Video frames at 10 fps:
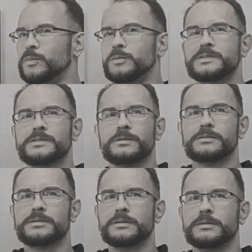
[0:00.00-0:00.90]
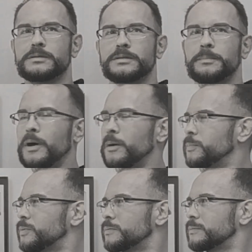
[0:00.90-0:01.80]
What was the
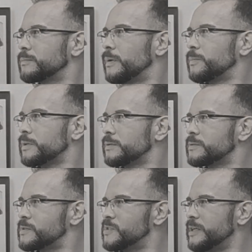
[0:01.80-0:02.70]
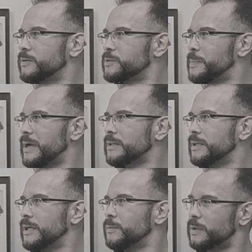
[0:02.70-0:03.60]
pump? Remember the sneakers back in
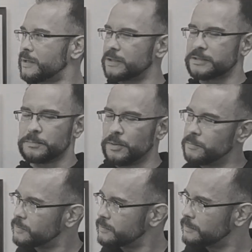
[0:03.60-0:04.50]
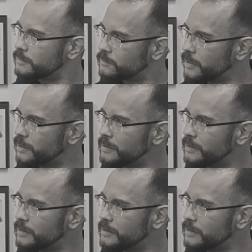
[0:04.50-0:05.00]
the day had like the pump, right?